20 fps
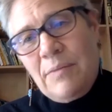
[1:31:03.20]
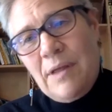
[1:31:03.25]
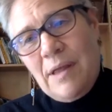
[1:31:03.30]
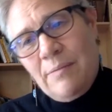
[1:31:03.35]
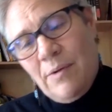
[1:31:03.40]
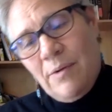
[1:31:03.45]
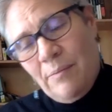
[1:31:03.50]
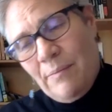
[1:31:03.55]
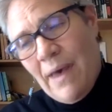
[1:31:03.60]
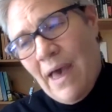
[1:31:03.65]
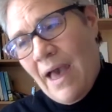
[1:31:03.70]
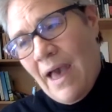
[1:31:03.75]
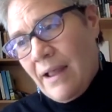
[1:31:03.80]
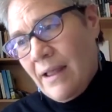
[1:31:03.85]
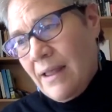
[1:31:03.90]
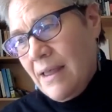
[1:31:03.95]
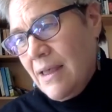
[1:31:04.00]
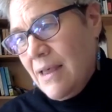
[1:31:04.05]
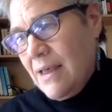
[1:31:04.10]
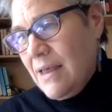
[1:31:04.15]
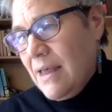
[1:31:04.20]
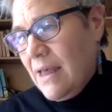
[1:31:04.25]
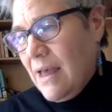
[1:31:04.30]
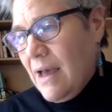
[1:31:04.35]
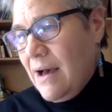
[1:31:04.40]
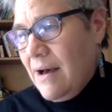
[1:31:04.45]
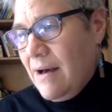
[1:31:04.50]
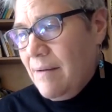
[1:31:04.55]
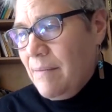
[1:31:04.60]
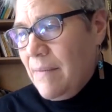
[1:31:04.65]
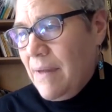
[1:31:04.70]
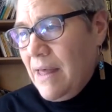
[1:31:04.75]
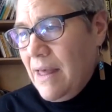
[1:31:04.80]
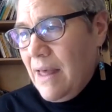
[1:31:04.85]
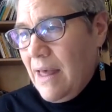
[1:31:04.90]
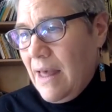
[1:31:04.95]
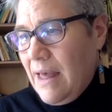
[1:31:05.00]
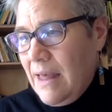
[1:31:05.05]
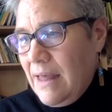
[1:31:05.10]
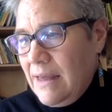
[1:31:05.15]
people back um,
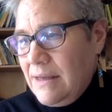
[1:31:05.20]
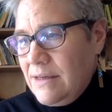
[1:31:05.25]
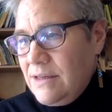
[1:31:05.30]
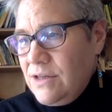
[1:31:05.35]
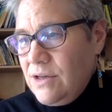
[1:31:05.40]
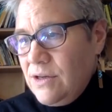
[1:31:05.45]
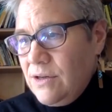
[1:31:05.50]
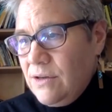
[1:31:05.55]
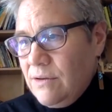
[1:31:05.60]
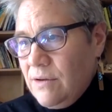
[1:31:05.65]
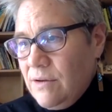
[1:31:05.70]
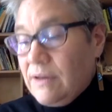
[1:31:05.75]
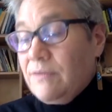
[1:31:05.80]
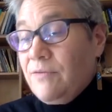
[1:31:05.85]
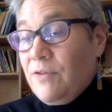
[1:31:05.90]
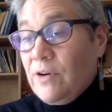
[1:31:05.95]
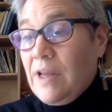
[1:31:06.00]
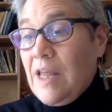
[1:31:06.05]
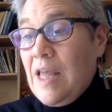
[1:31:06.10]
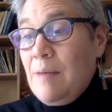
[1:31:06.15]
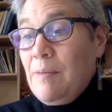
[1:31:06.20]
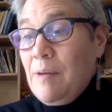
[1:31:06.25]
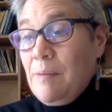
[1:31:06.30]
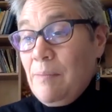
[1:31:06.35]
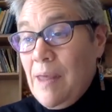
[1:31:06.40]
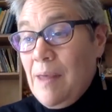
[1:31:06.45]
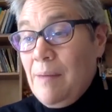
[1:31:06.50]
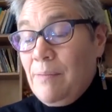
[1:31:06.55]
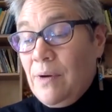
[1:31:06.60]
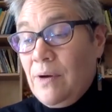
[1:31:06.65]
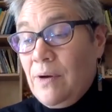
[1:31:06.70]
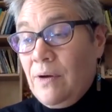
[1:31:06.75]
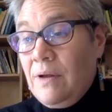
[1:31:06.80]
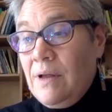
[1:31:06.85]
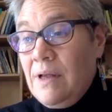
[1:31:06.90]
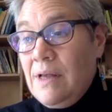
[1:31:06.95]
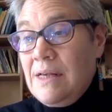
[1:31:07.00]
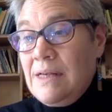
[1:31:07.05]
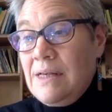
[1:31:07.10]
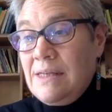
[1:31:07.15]
into, for keeping
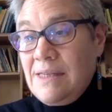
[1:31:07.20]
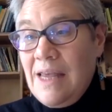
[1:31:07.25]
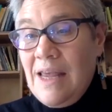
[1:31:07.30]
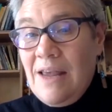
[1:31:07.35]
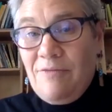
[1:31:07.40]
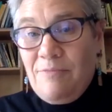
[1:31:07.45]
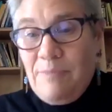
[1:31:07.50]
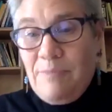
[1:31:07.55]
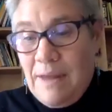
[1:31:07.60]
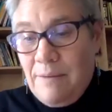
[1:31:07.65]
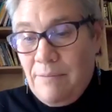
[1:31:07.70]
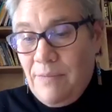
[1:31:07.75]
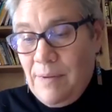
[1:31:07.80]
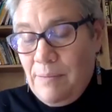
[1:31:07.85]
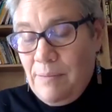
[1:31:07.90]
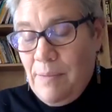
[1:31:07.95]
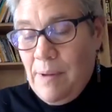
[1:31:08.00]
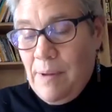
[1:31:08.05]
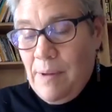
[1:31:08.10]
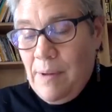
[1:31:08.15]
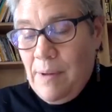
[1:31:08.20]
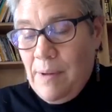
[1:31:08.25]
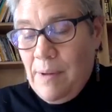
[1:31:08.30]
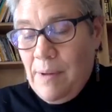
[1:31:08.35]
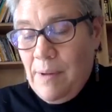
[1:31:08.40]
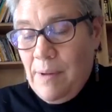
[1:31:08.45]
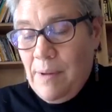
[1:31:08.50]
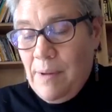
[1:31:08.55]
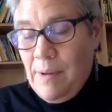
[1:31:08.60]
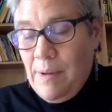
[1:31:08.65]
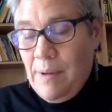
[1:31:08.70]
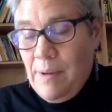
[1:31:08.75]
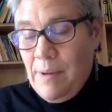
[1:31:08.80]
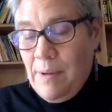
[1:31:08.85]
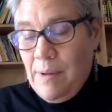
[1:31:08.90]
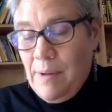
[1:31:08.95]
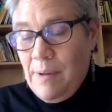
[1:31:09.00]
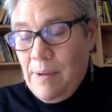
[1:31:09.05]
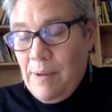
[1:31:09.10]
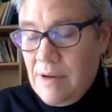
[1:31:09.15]
people safe, being
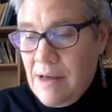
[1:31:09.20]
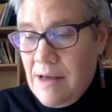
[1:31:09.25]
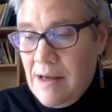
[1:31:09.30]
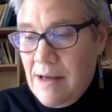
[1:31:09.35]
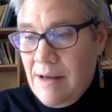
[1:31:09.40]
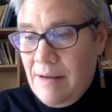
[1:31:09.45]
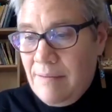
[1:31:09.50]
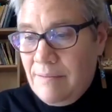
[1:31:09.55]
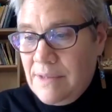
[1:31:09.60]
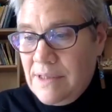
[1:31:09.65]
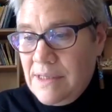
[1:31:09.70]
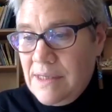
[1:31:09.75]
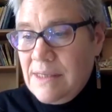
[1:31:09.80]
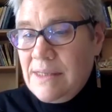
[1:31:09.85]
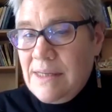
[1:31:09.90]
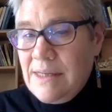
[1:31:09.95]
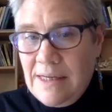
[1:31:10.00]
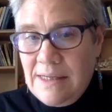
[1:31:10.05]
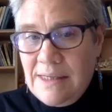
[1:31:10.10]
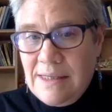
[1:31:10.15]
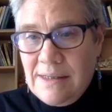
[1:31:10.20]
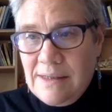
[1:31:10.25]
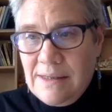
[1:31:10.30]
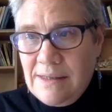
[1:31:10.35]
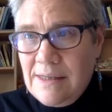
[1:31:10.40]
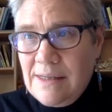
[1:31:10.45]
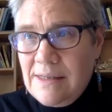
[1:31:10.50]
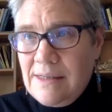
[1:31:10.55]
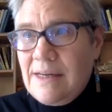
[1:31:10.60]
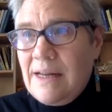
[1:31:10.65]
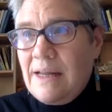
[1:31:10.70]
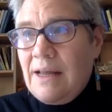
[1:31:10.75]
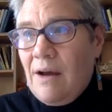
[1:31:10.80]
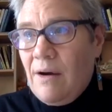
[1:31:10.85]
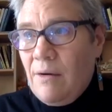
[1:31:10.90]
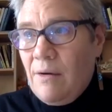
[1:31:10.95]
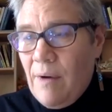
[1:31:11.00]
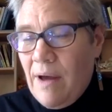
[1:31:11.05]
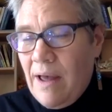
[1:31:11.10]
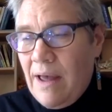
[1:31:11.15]
people um, to stay to stay
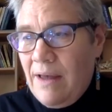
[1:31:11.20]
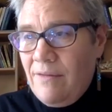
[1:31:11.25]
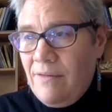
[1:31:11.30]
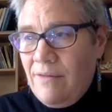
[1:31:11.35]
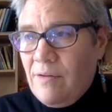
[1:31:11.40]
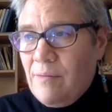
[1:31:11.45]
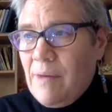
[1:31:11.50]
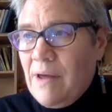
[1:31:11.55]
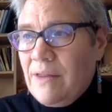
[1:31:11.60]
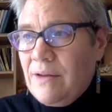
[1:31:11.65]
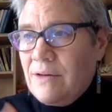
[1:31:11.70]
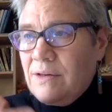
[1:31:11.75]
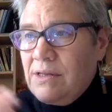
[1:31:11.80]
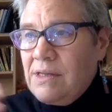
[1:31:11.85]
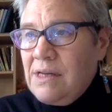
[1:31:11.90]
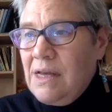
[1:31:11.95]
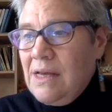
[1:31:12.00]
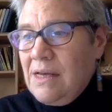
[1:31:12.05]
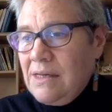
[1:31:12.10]
away from others,